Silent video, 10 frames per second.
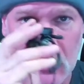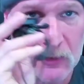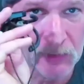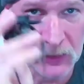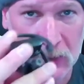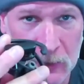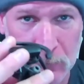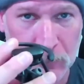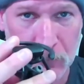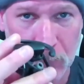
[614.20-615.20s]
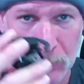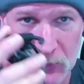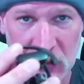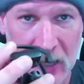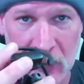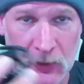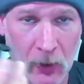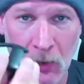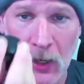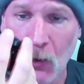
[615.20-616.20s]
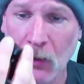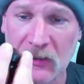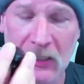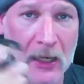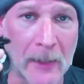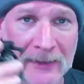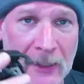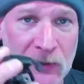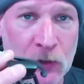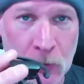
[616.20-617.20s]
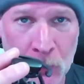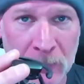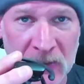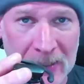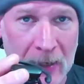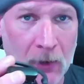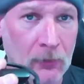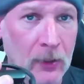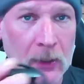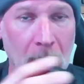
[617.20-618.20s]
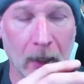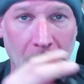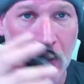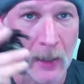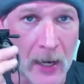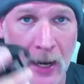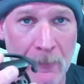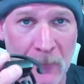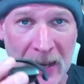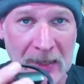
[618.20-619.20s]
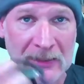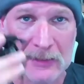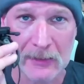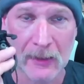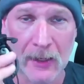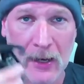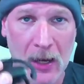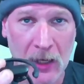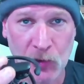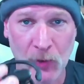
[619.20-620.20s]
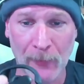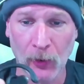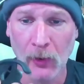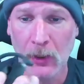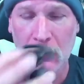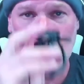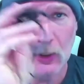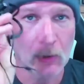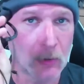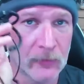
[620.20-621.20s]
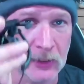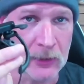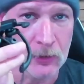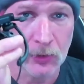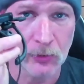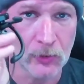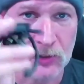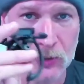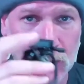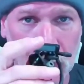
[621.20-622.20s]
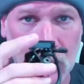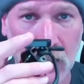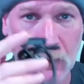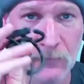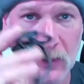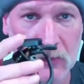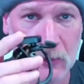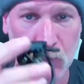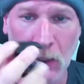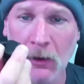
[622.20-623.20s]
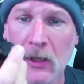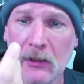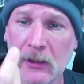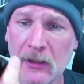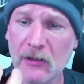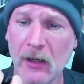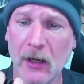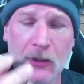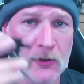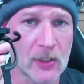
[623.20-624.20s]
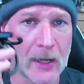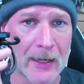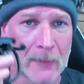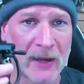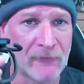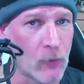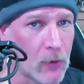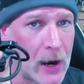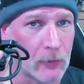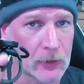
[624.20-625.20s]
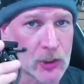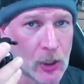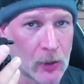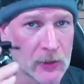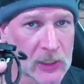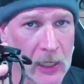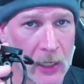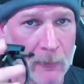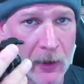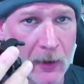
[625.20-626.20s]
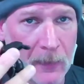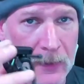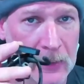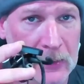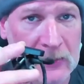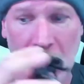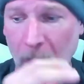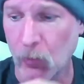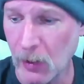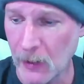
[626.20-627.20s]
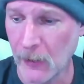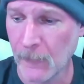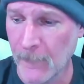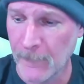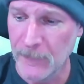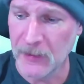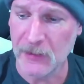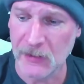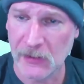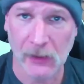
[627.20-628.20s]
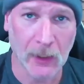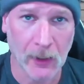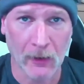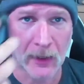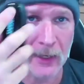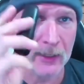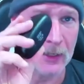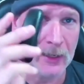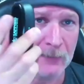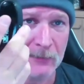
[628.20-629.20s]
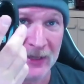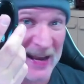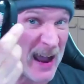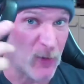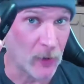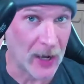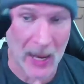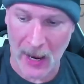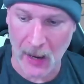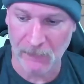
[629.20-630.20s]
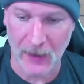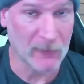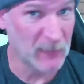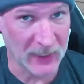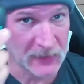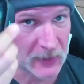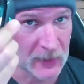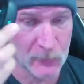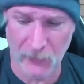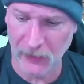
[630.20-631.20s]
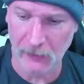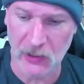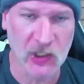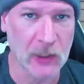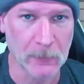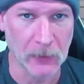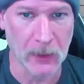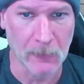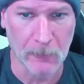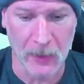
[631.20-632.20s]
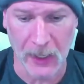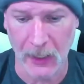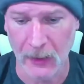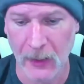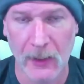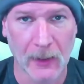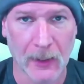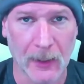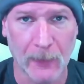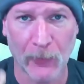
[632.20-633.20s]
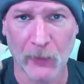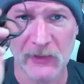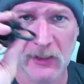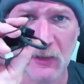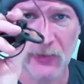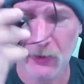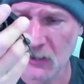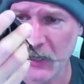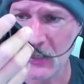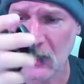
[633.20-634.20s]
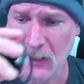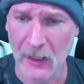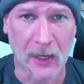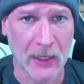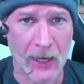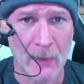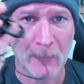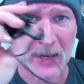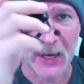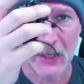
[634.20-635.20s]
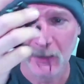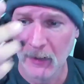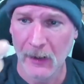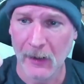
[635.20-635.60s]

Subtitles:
these per se. So once again, I like that scooped sound, high bass, high treble. So the EQ usually took care of these as well. These usually I got about a 4-hour charge time on these, where these here I got maybe an hour and a half out of them. Like I said, these were very cheaply made, but once again, $39.99, not bad.